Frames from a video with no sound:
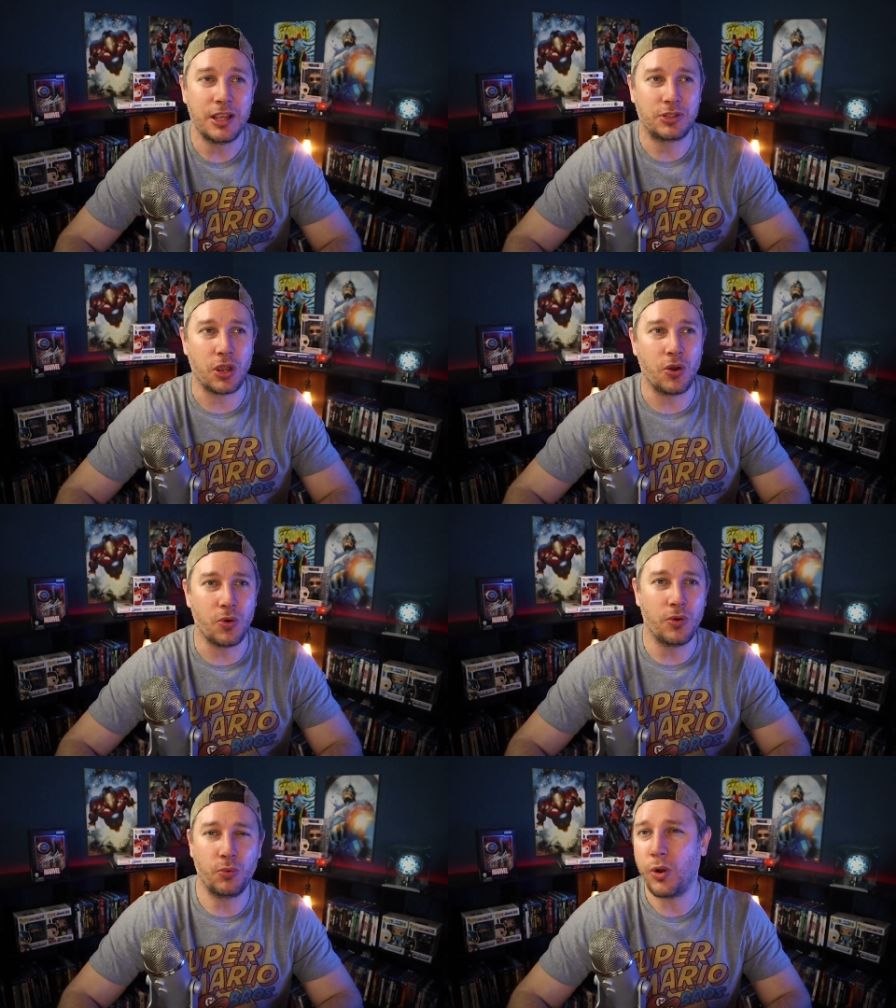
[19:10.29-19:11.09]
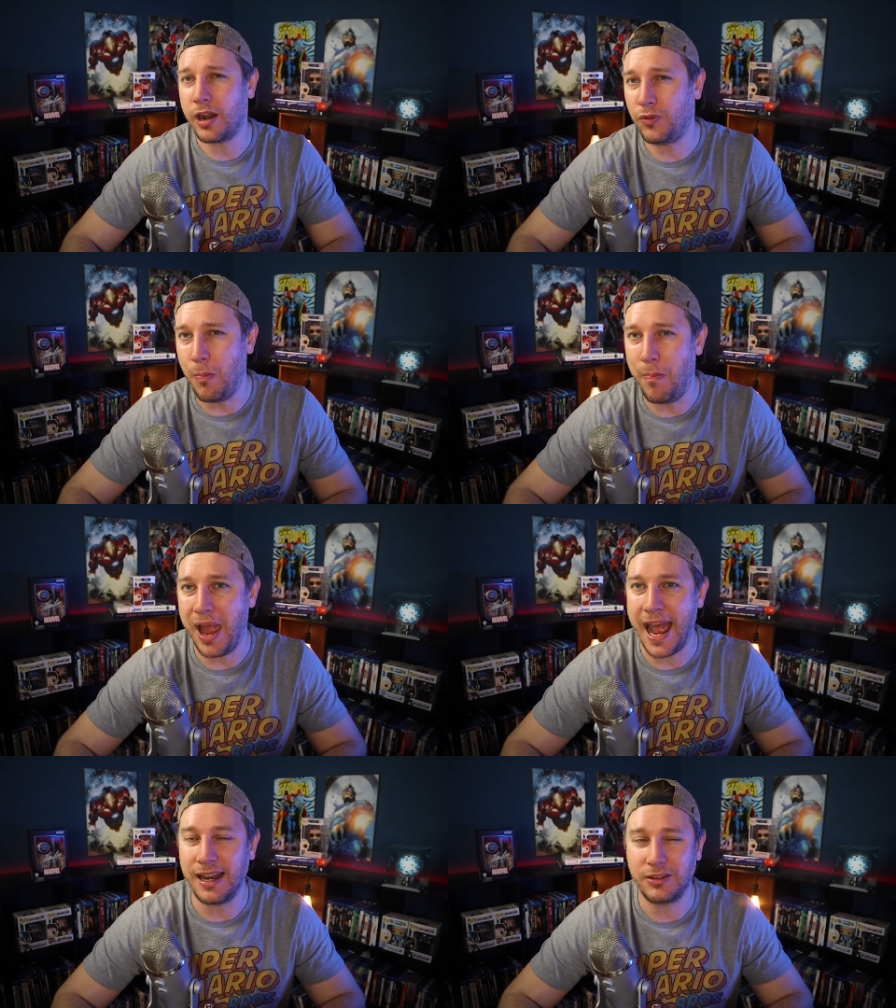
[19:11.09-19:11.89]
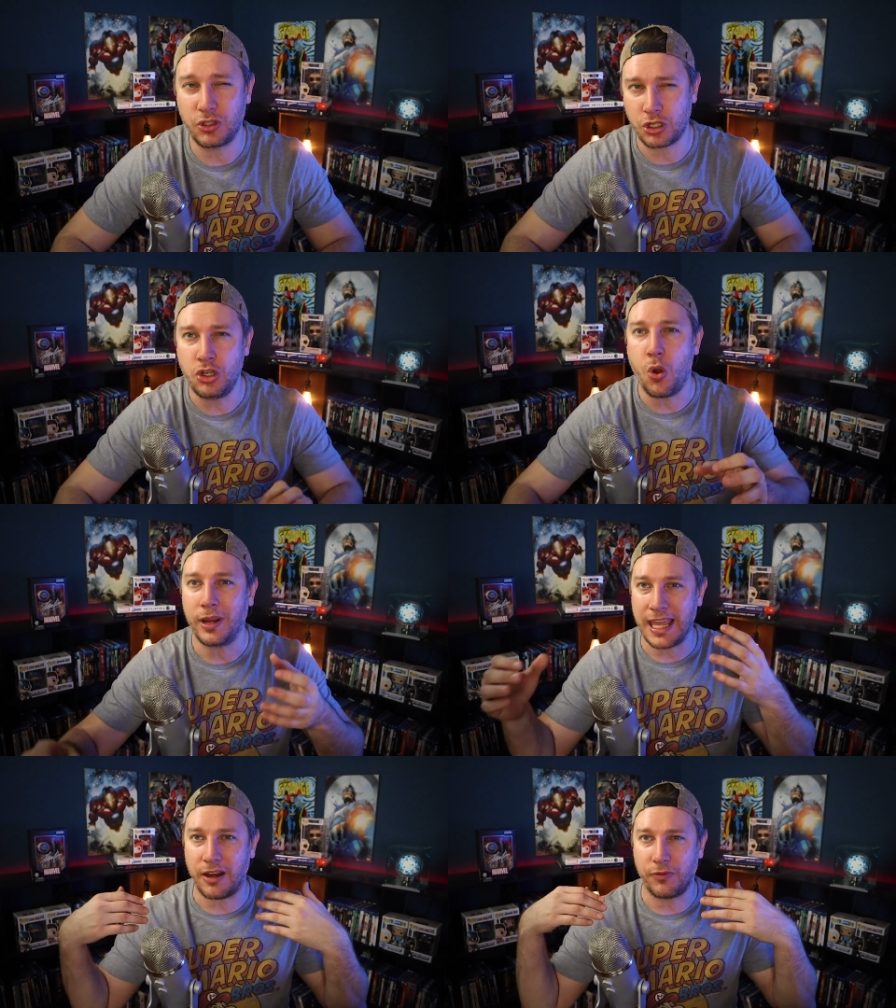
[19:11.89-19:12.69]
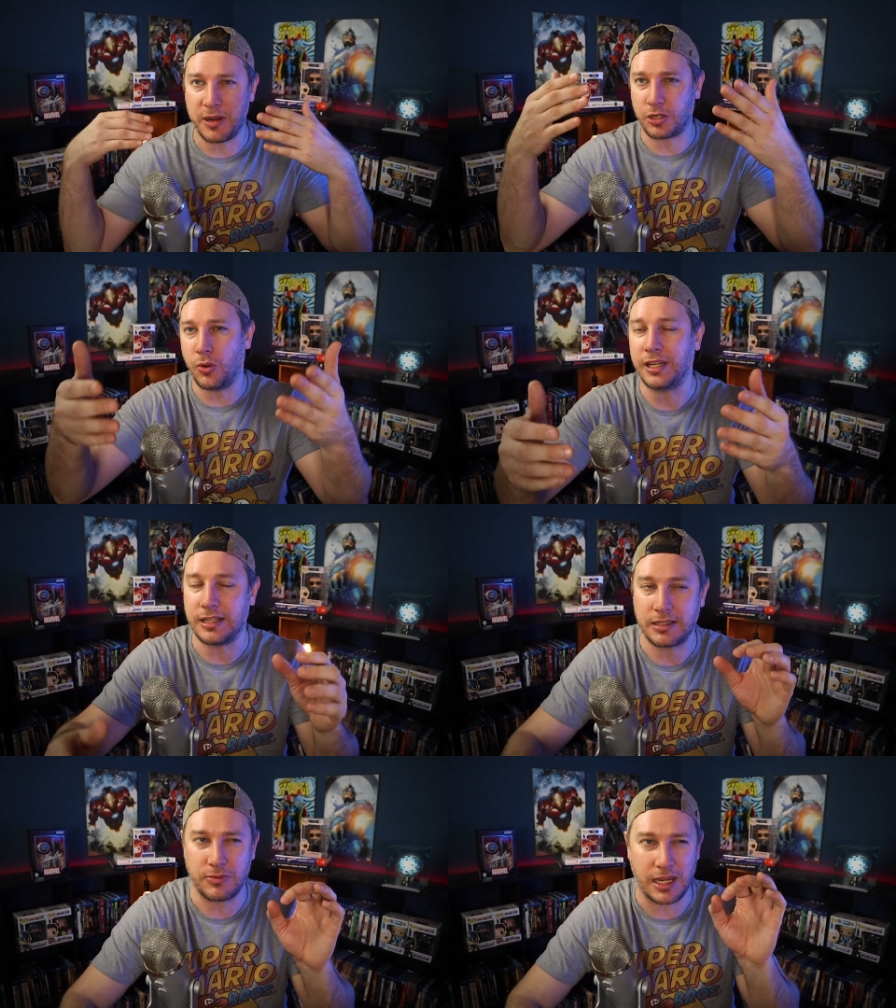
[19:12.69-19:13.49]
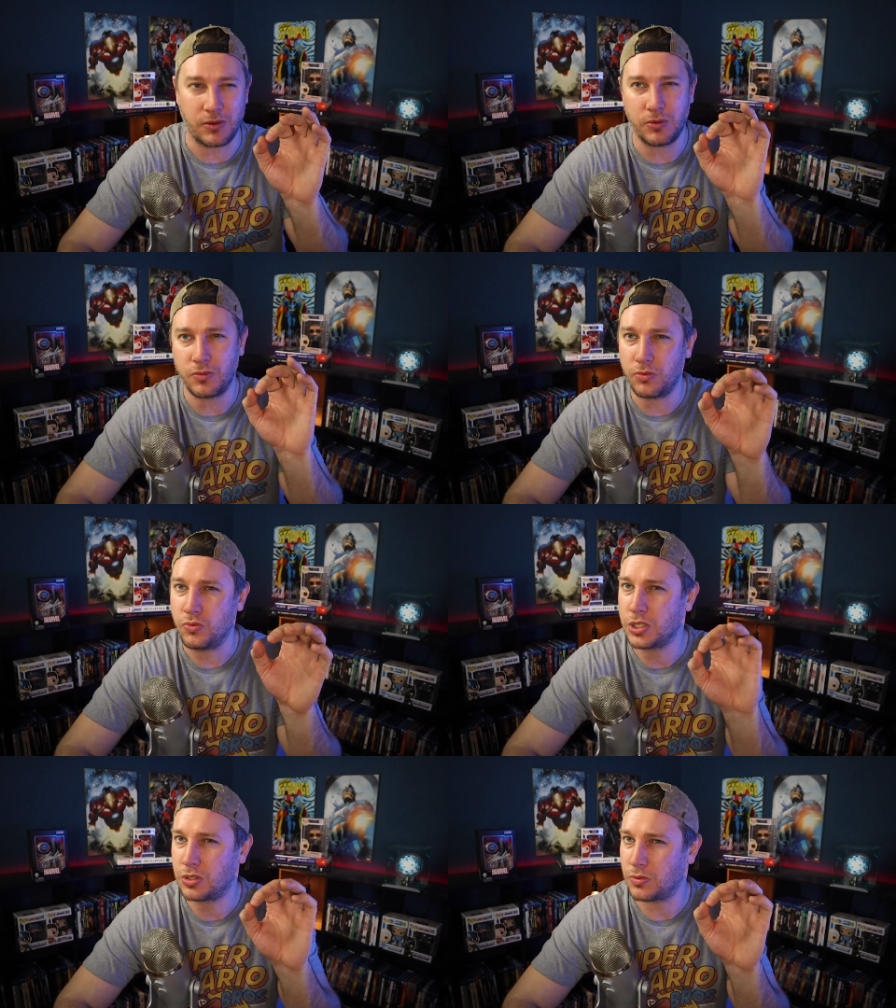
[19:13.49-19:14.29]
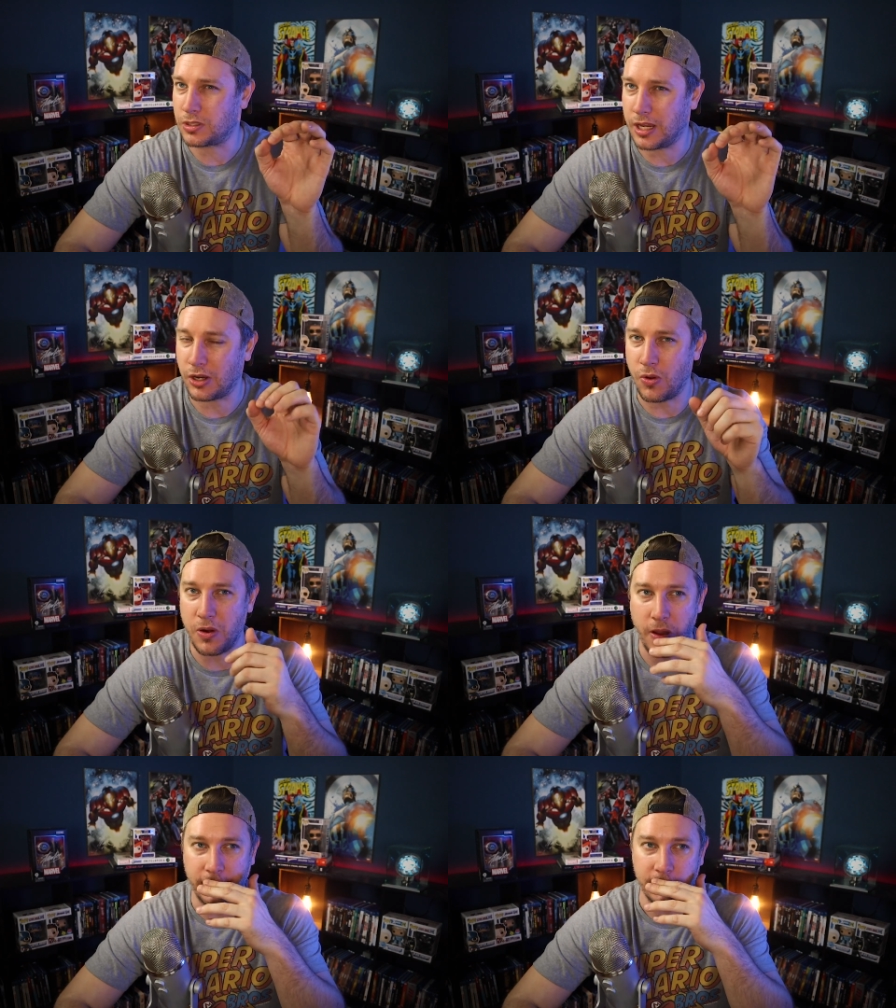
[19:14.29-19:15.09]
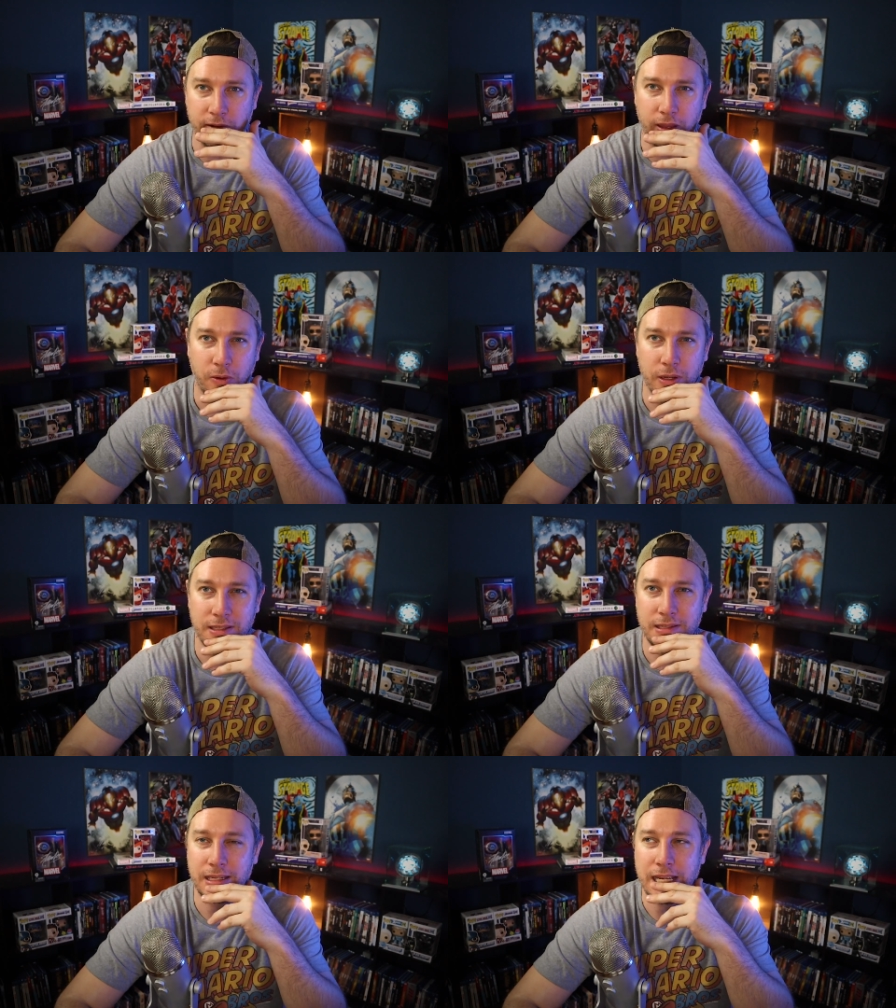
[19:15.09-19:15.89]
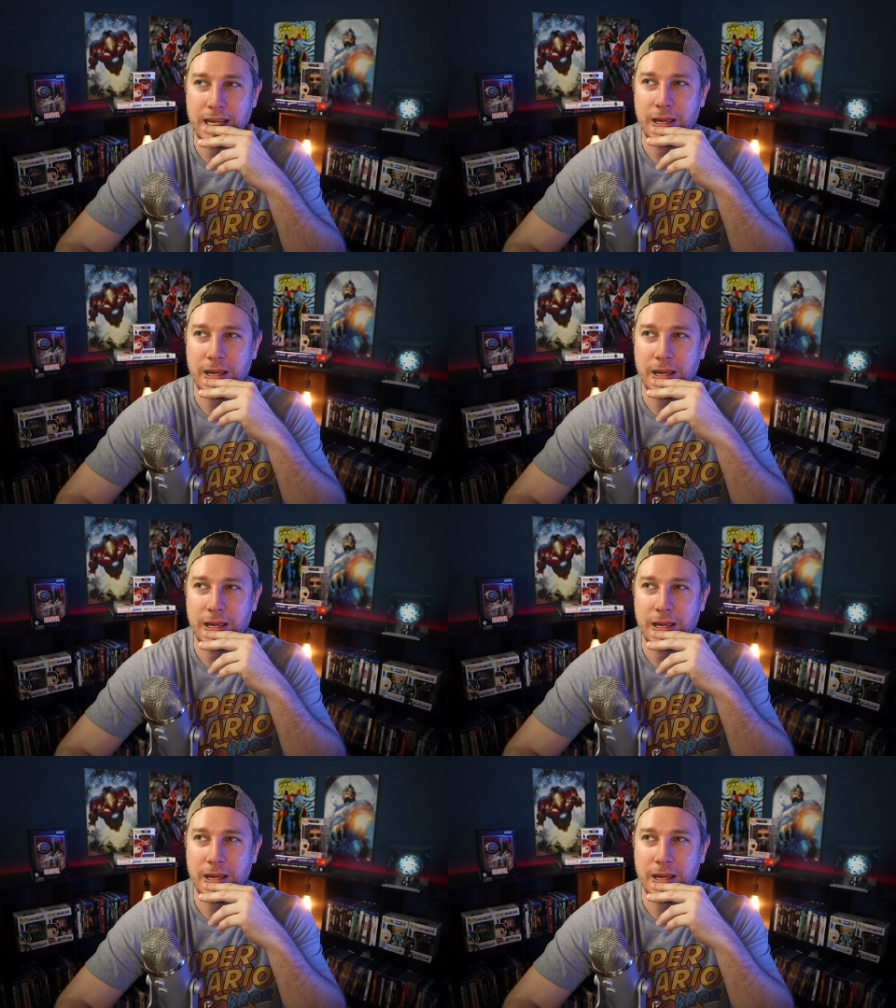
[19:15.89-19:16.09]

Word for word: So right off the bat, just knowing that information going into this, I was like, what's what's kind of going on here? Like what's